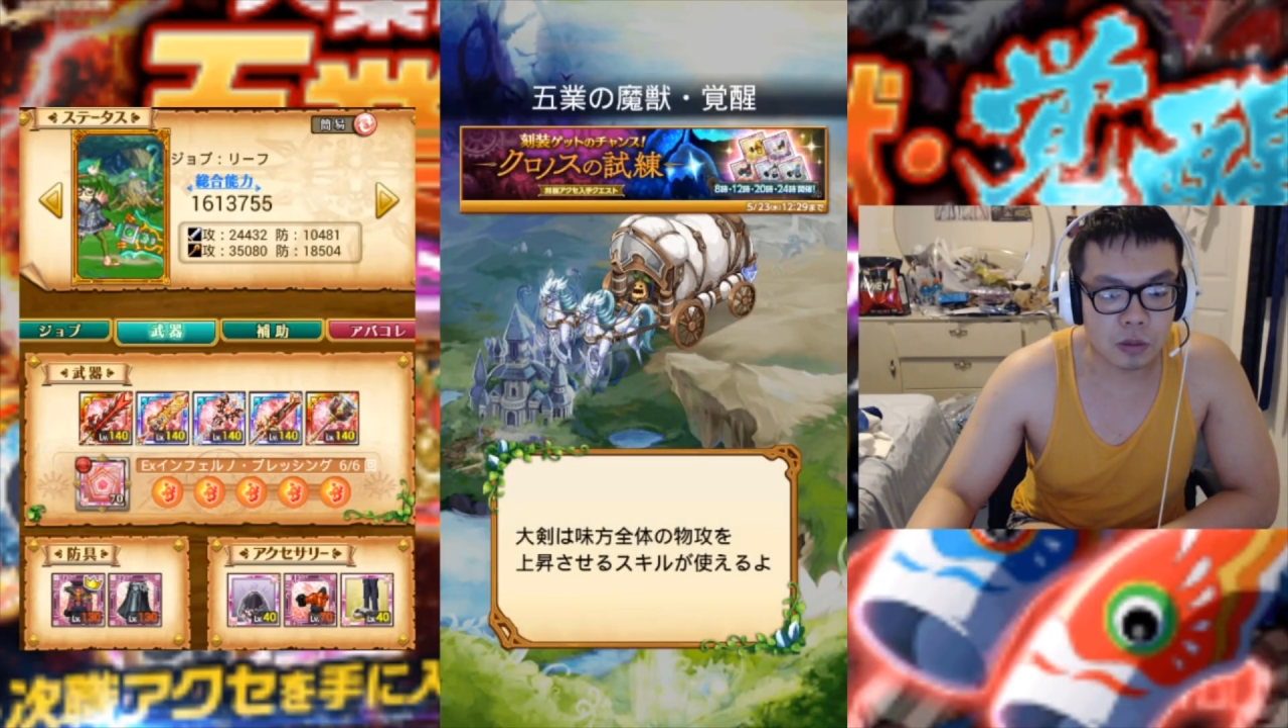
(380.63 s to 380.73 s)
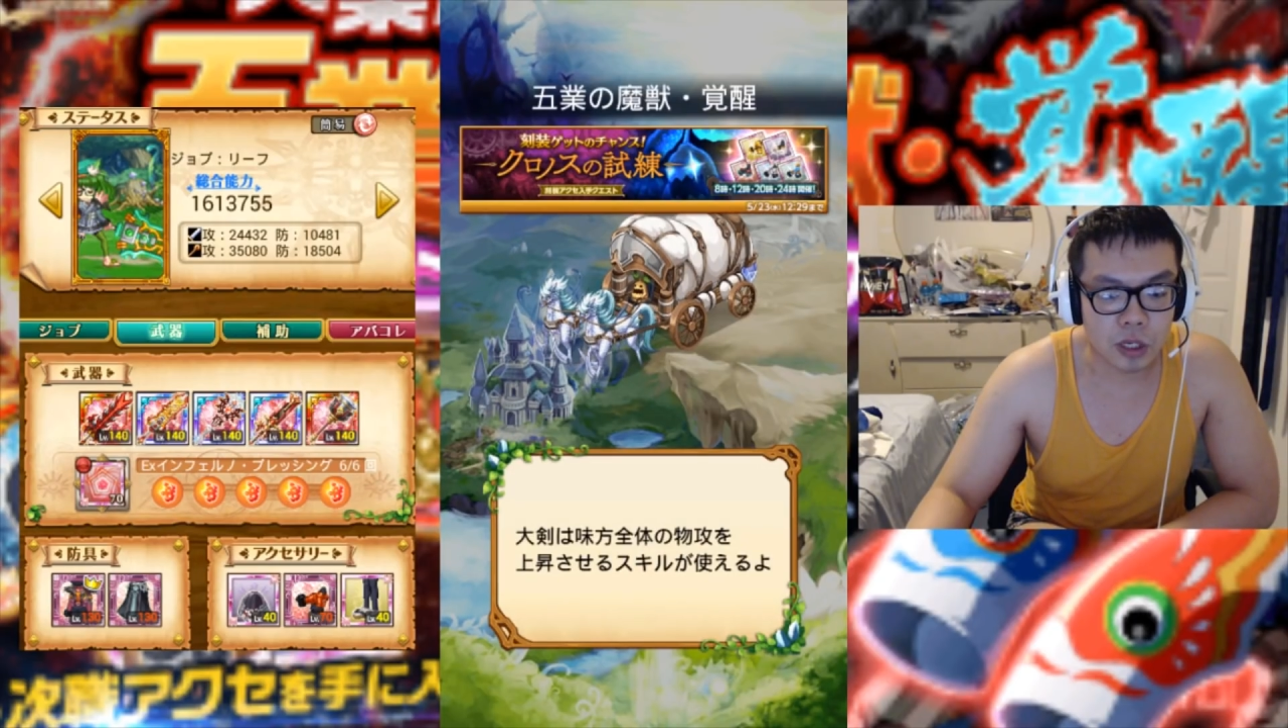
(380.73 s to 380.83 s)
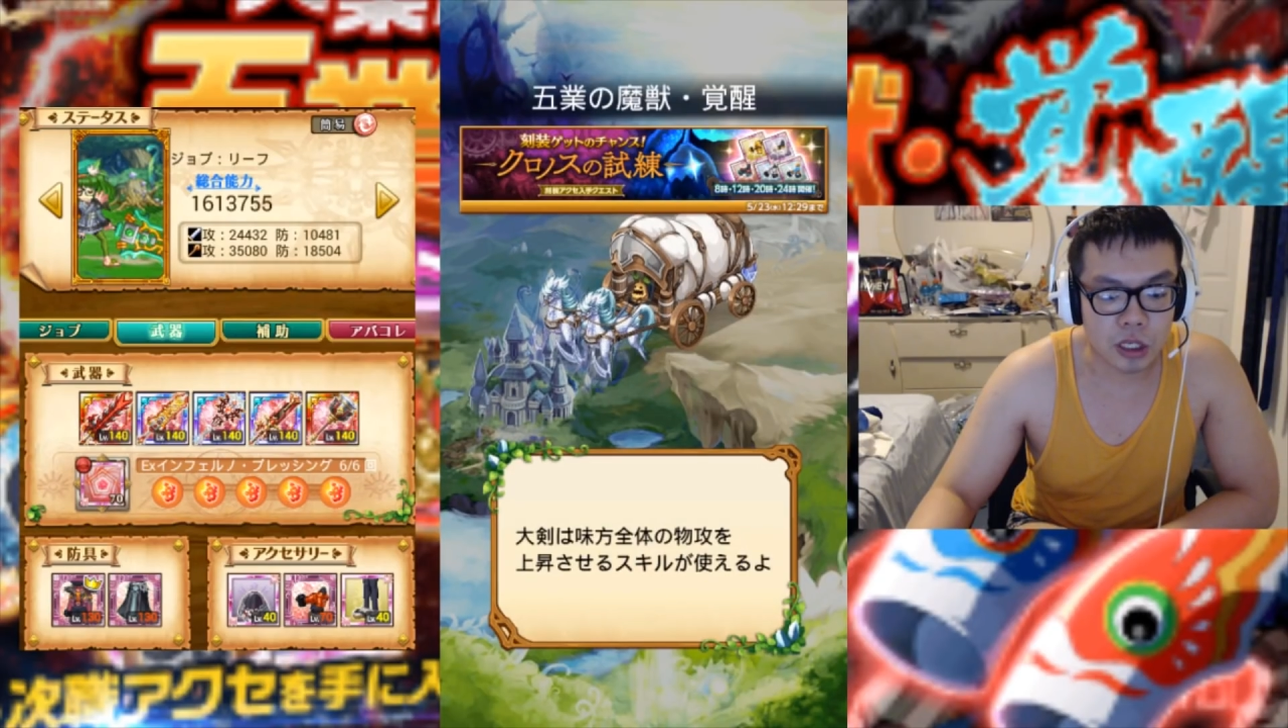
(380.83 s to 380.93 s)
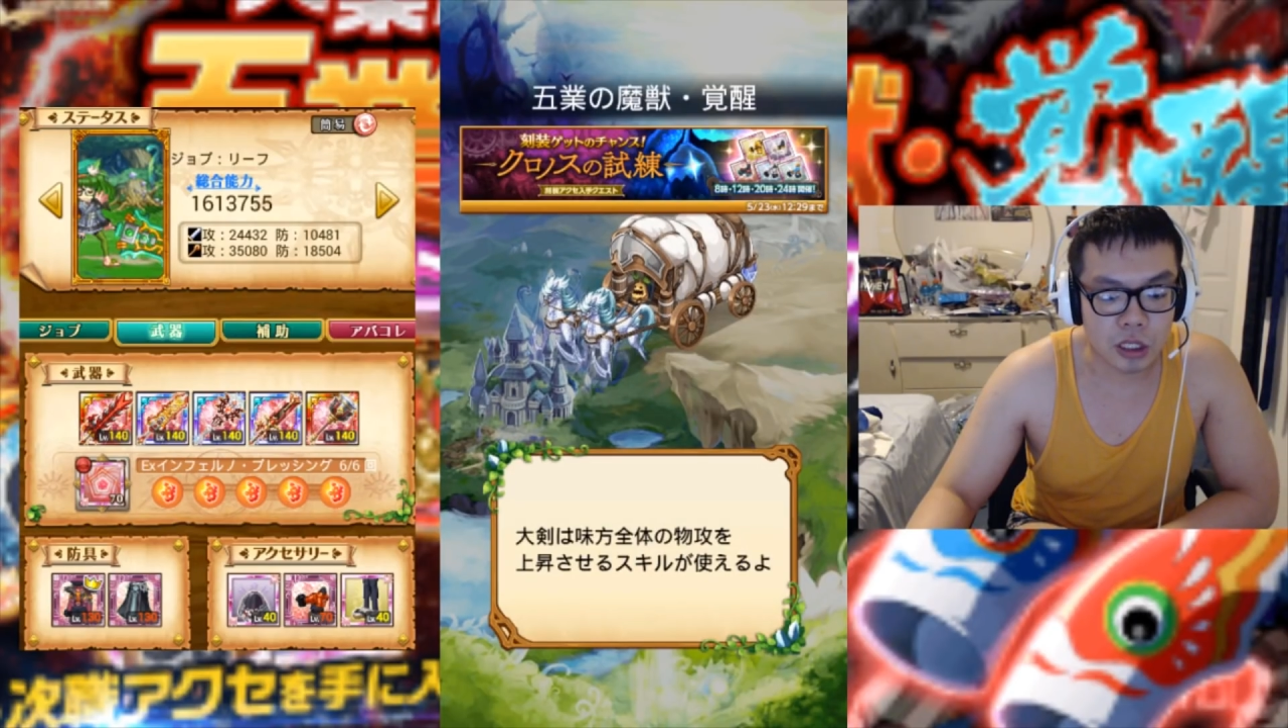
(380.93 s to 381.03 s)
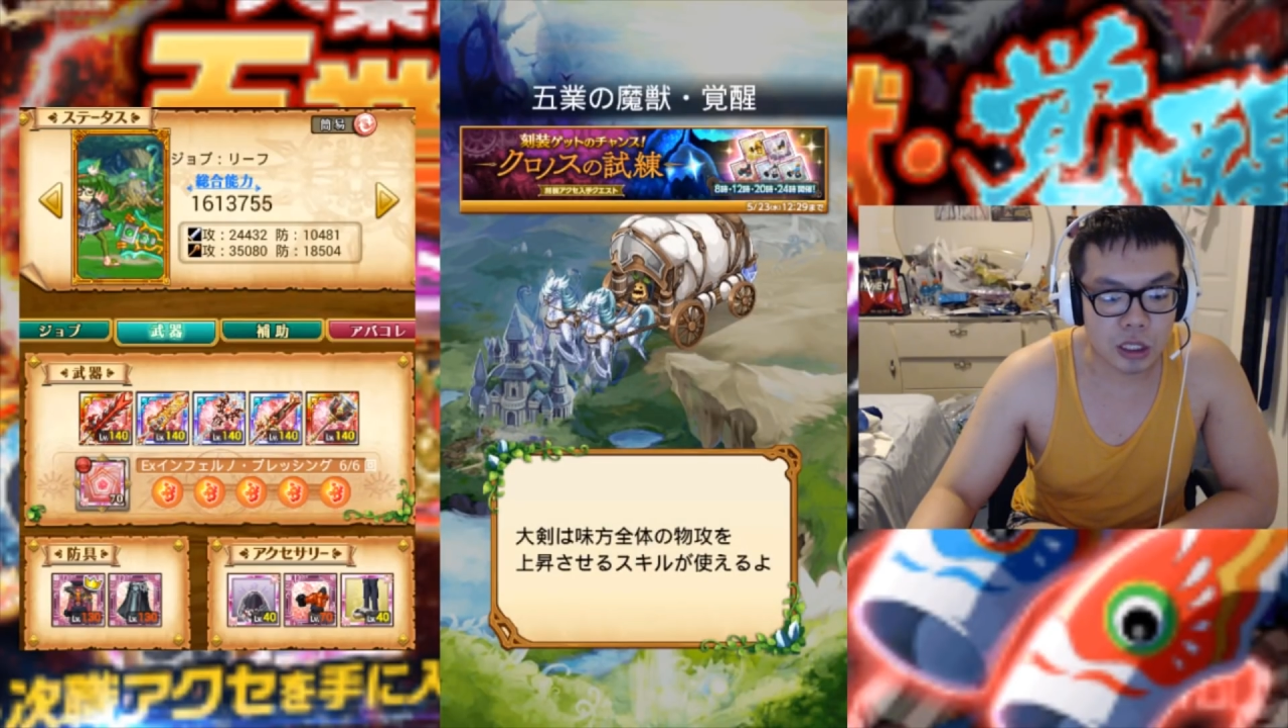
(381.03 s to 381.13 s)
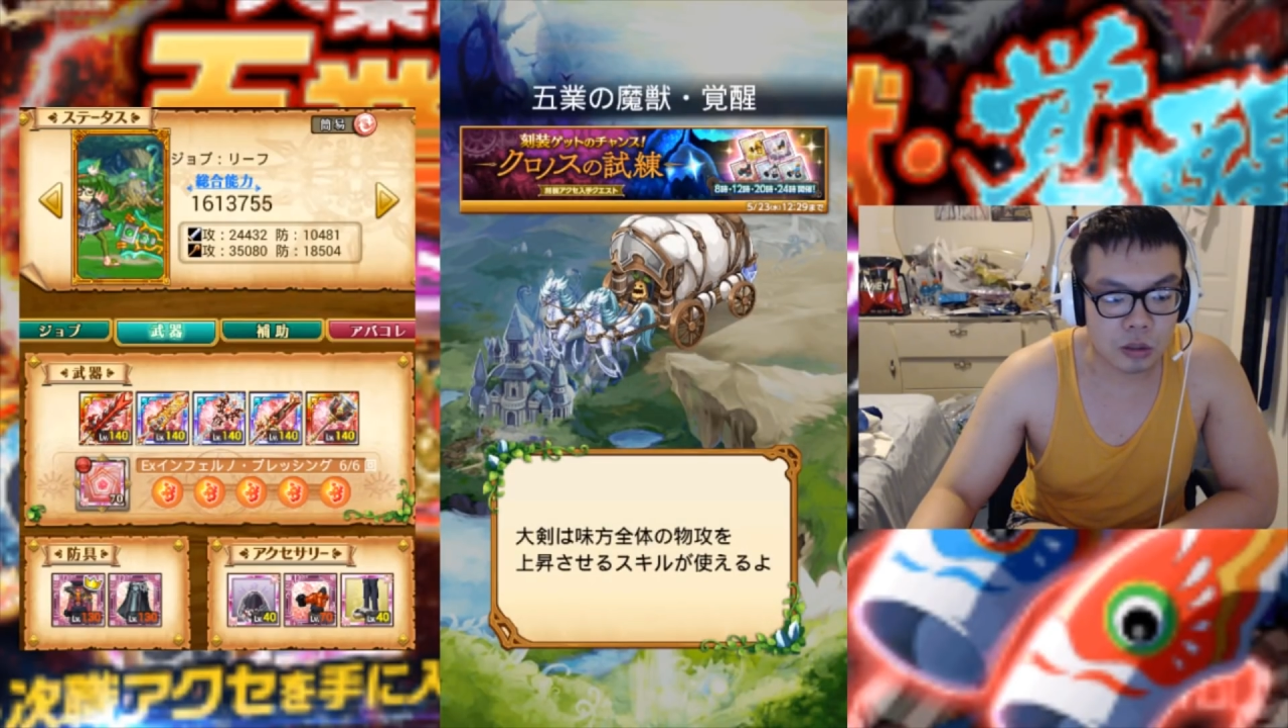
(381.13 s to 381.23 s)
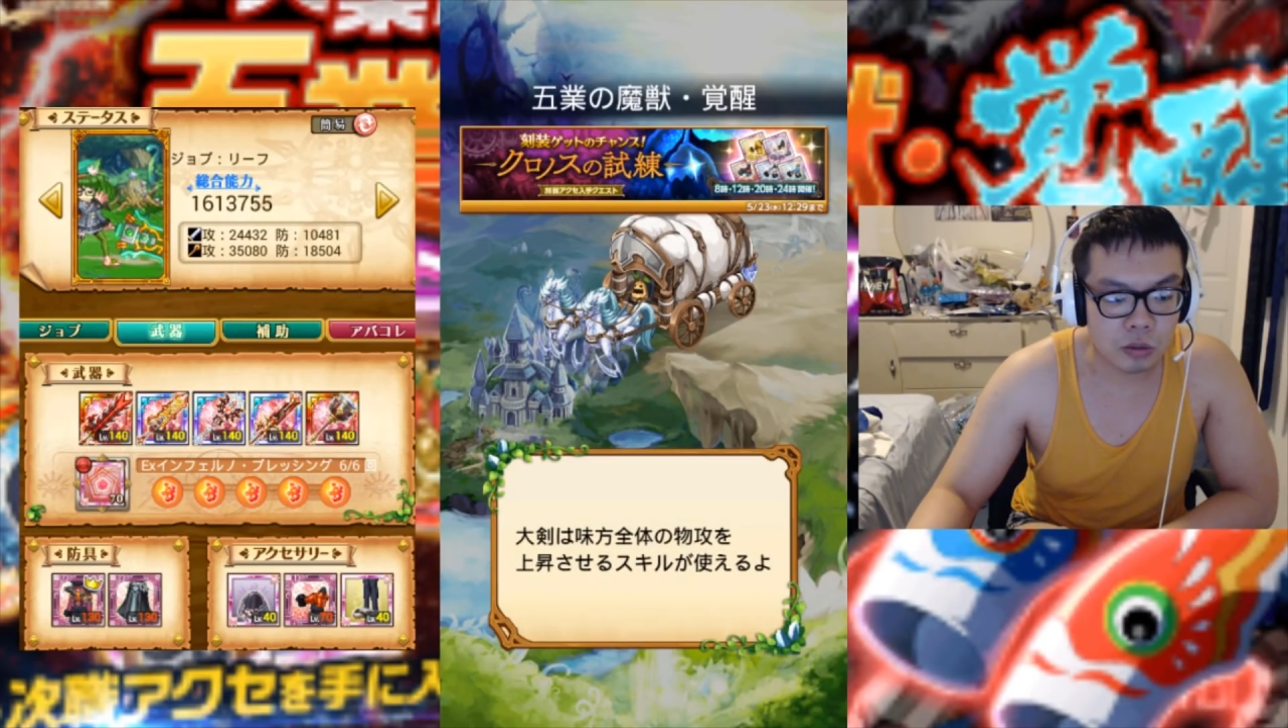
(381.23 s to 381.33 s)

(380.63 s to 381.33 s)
recent